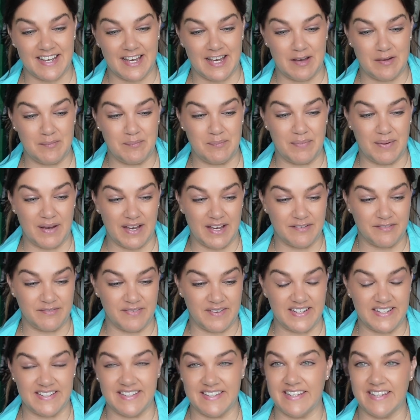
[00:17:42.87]
by
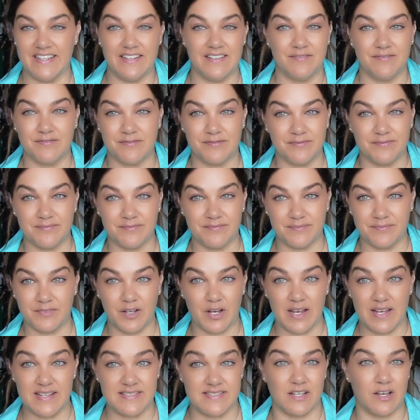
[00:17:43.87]
Fendi
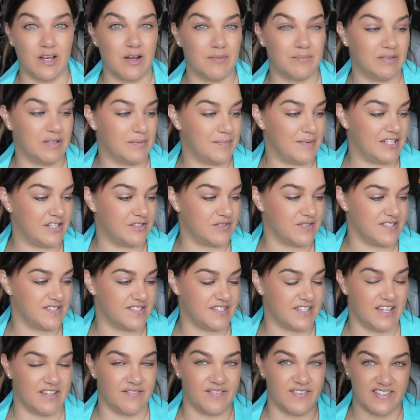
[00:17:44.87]
as a complimentary
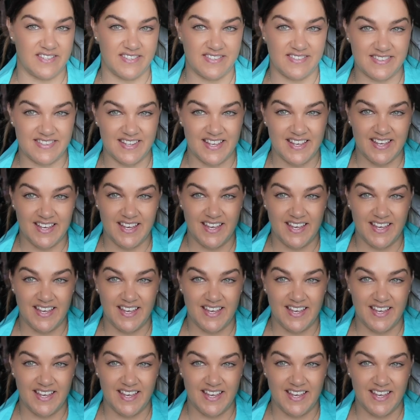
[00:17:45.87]
service.